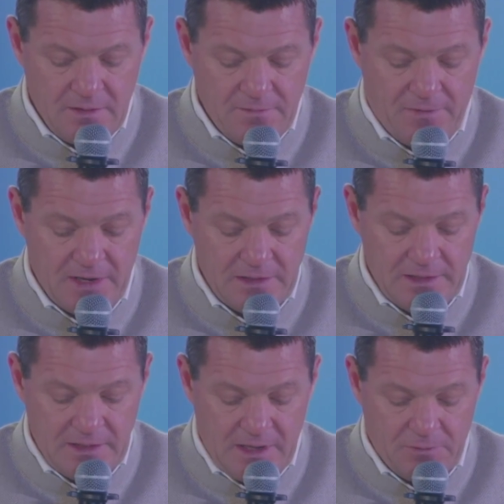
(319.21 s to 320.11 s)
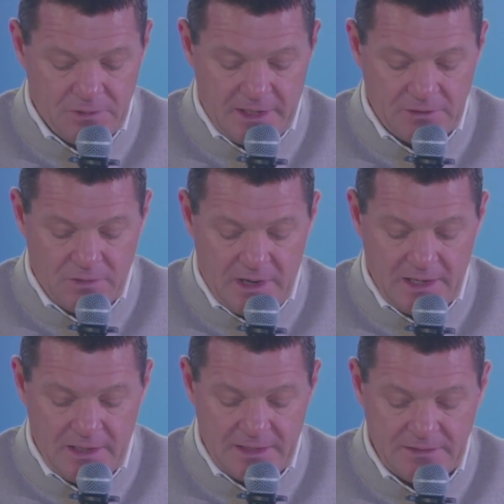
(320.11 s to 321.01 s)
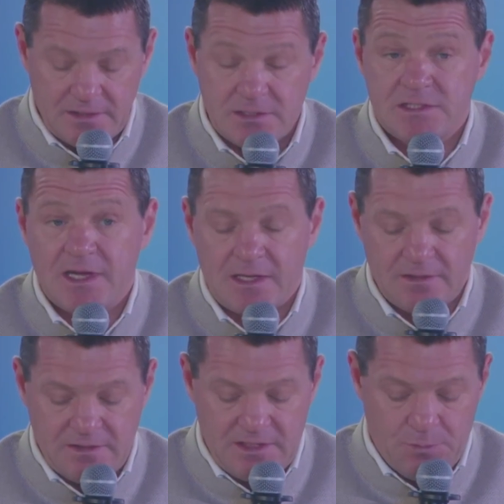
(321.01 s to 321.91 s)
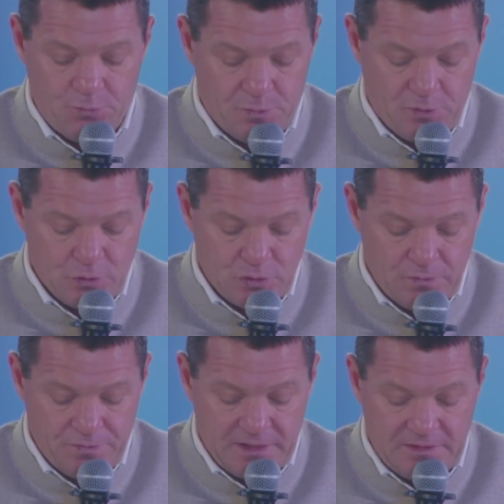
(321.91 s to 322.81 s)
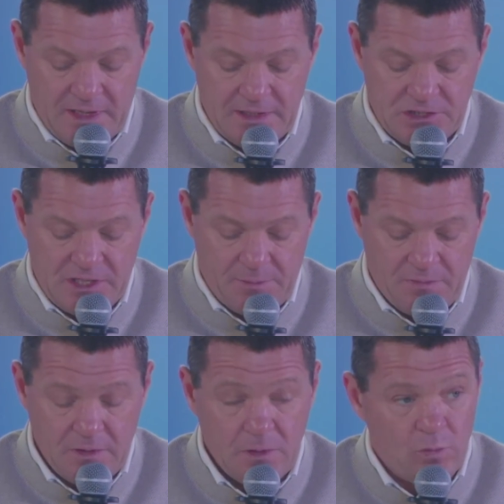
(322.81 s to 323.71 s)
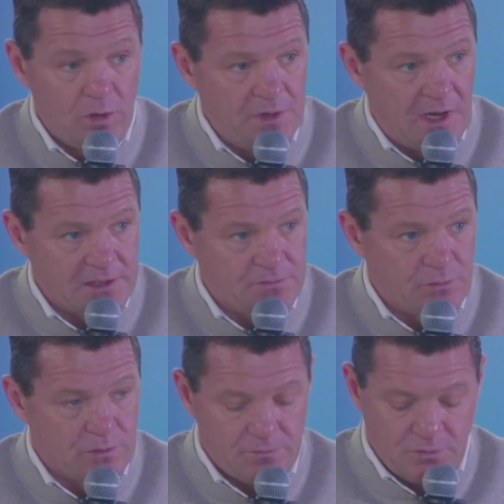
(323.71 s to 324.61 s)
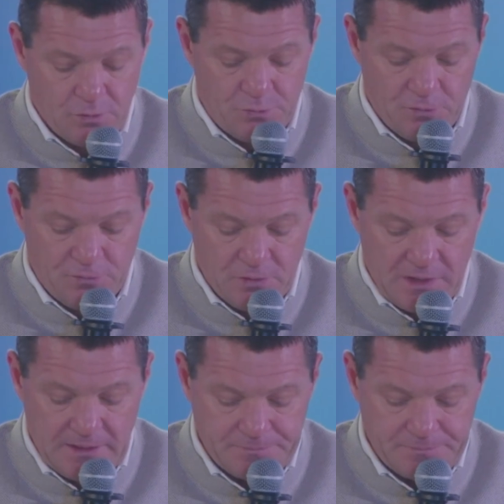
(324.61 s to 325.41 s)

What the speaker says: Finally, I would like to highlight a second key proposal that the AGM will be asked for to approve today.